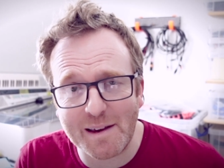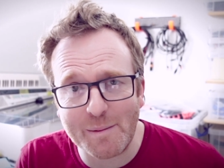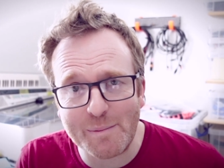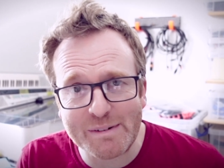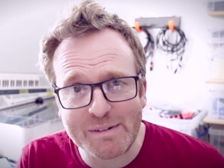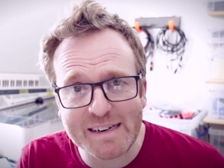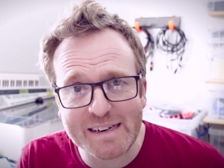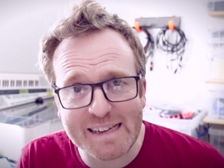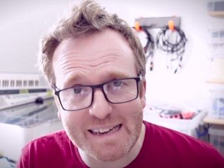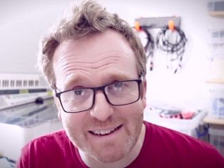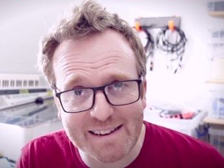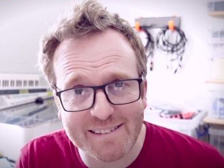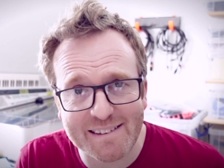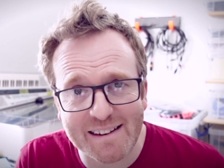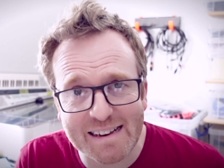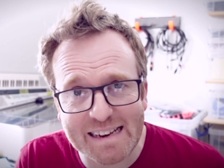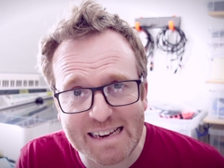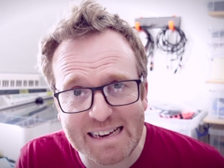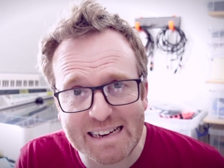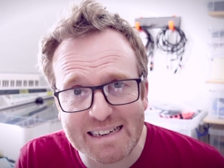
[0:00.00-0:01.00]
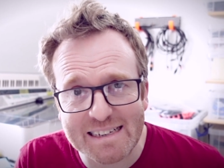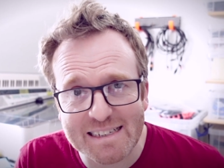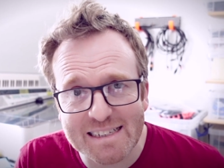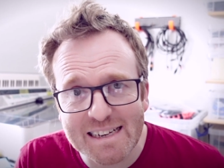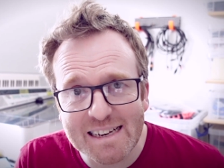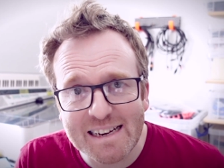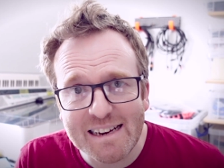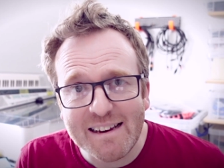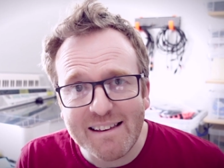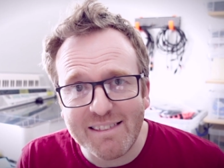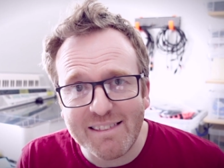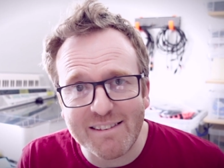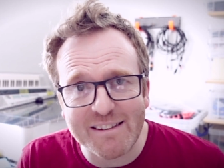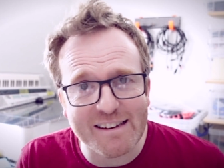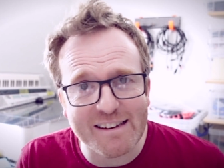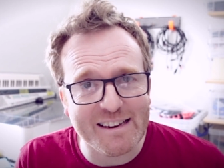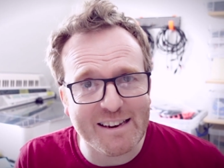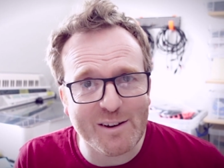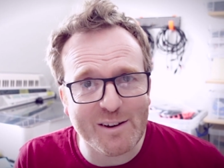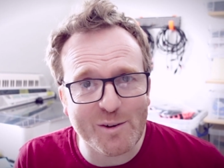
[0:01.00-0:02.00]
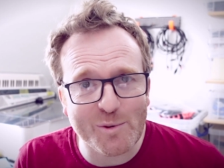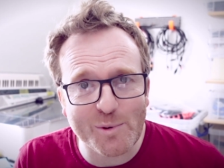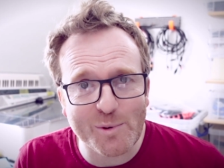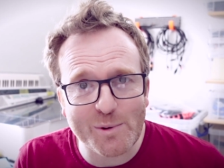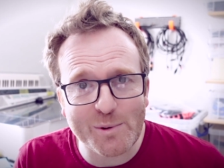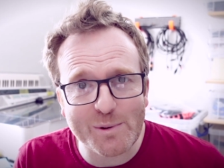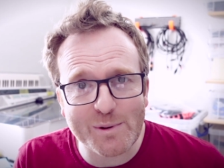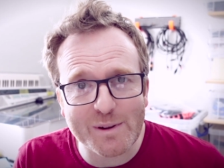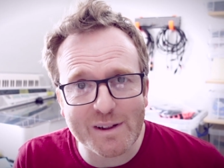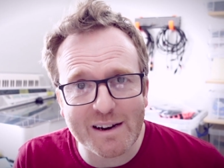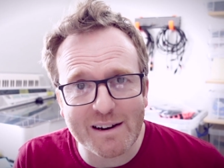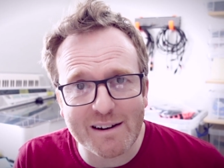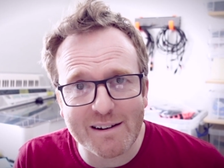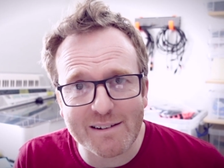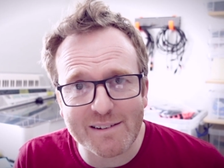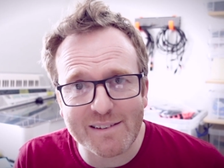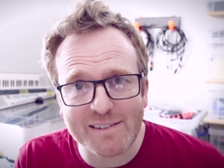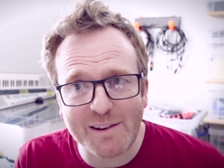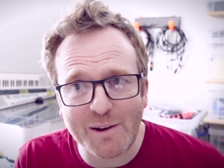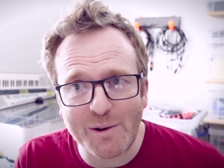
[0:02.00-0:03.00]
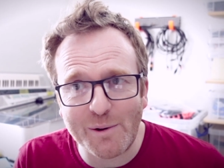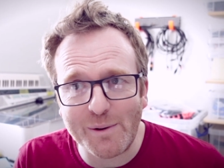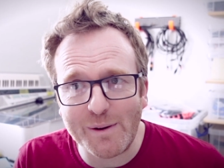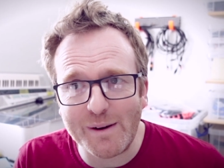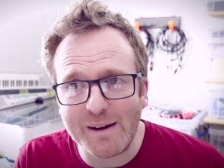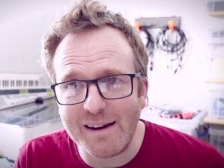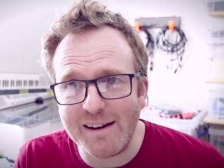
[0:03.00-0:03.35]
I'm really excited that you all are so,